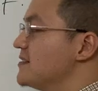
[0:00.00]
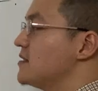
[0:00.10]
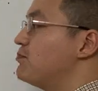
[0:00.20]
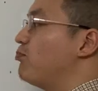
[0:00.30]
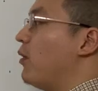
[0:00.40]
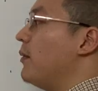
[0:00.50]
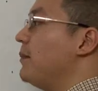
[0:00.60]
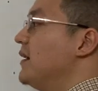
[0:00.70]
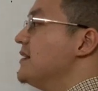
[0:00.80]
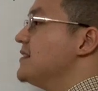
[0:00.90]
is the
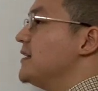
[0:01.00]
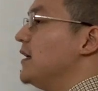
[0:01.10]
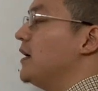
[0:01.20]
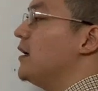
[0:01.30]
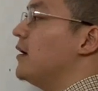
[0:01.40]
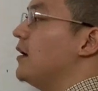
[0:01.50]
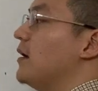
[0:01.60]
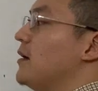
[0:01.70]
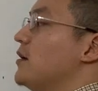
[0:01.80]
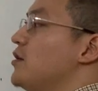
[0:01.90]
probability
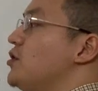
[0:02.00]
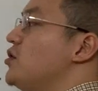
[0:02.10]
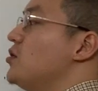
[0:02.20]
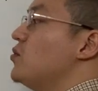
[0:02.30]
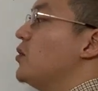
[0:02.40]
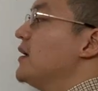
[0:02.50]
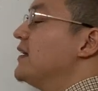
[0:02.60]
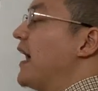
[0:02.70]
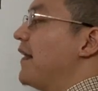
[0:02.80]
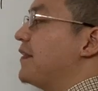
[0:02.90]
you will
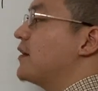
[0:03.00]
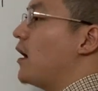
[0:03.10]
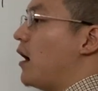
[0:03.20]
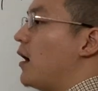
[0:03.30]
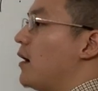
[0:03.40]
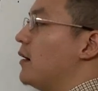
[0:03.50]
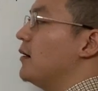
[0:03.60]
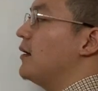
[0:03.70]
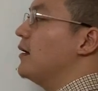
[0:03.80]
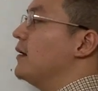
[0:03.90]
get the car
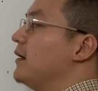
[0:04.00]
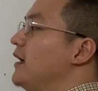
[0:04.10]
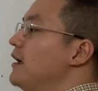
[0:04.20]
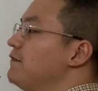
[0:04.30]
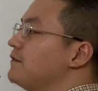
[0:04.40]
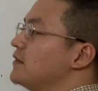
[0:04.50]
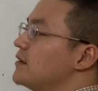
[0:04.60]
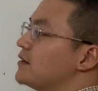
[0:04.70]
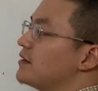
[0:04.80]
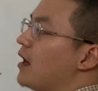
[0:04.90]

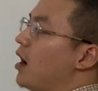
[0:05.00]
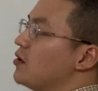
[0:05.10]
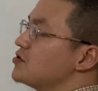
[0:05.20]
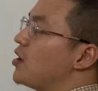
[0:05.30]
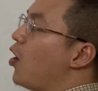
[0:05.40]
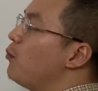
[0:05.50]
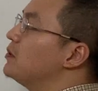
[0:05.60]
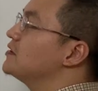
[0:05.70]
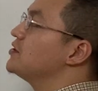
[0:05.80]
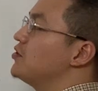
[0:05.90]
given the host
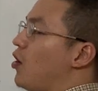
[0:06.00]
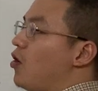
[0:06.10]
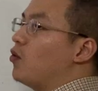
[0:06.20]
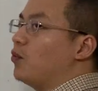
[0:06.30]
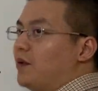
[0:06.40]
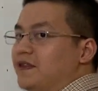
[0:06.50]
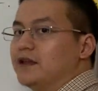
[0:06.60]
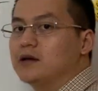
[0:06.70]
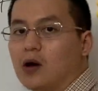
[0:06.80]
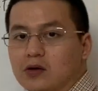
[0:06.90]
open the door with
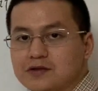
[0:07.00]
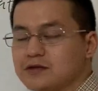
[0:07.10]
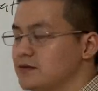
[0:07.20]
the goat.